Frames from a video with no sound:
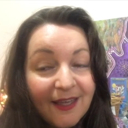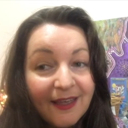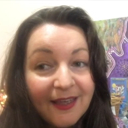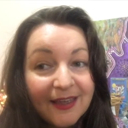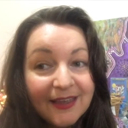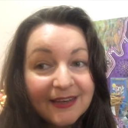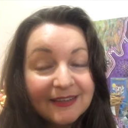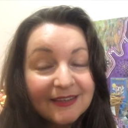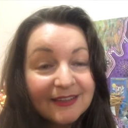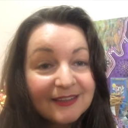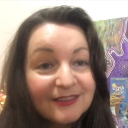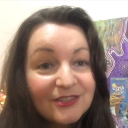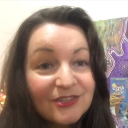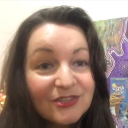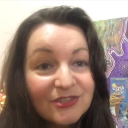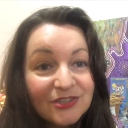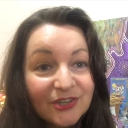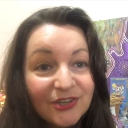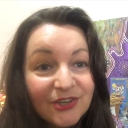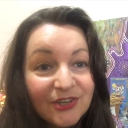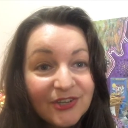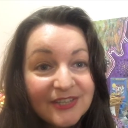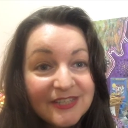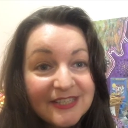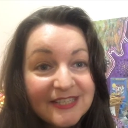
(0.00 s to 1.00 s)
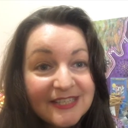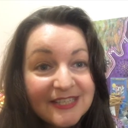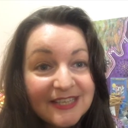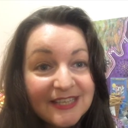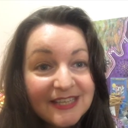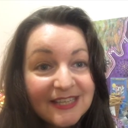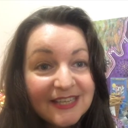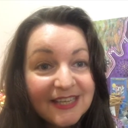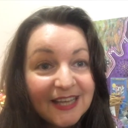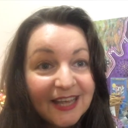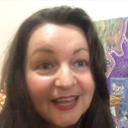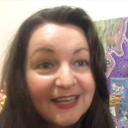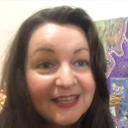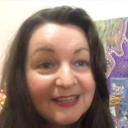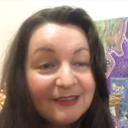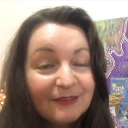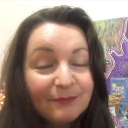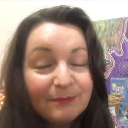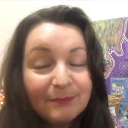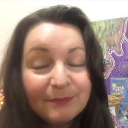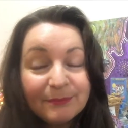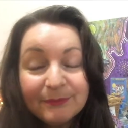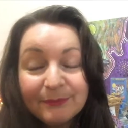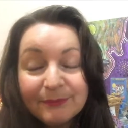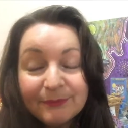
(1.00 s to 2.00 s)
and uncertainty, and
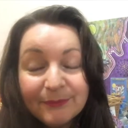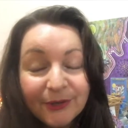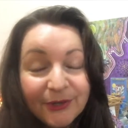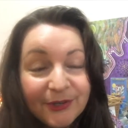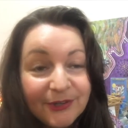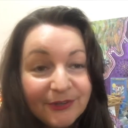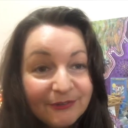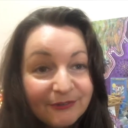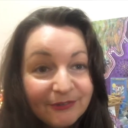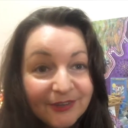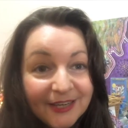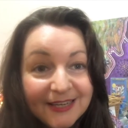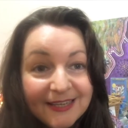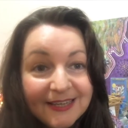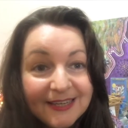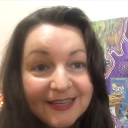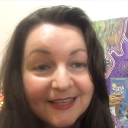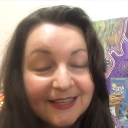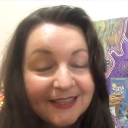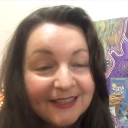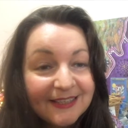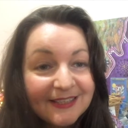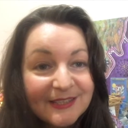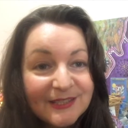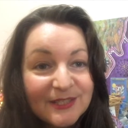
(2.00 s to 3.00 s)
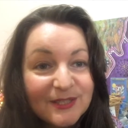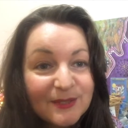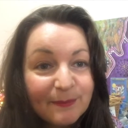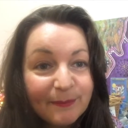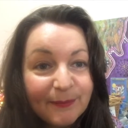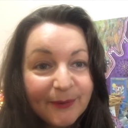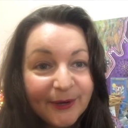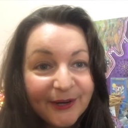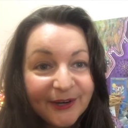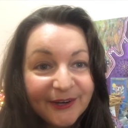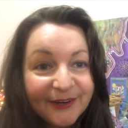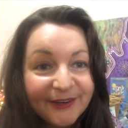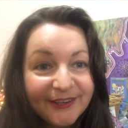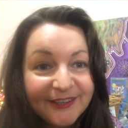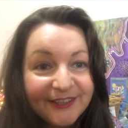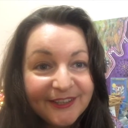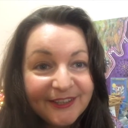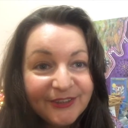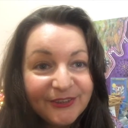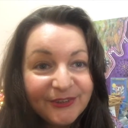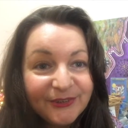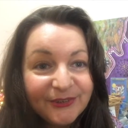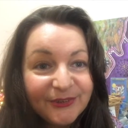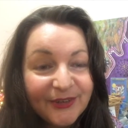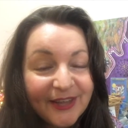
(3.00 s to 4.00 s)
motivating and inspiring
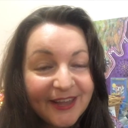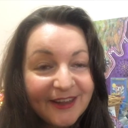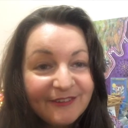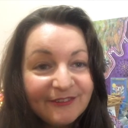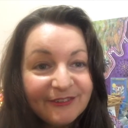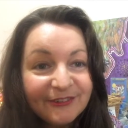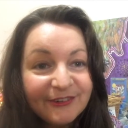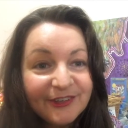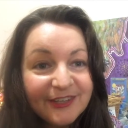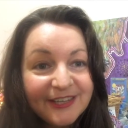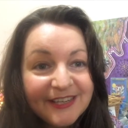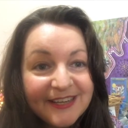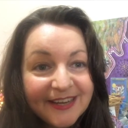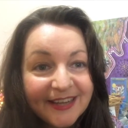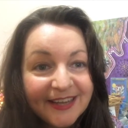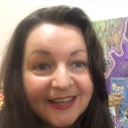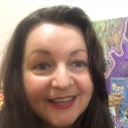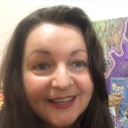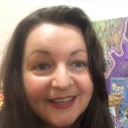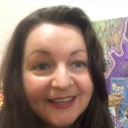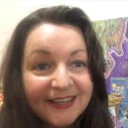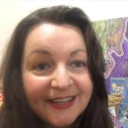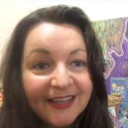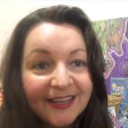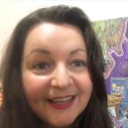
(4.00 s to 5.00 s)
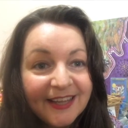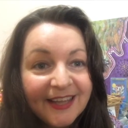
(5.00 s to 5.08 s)
you every day.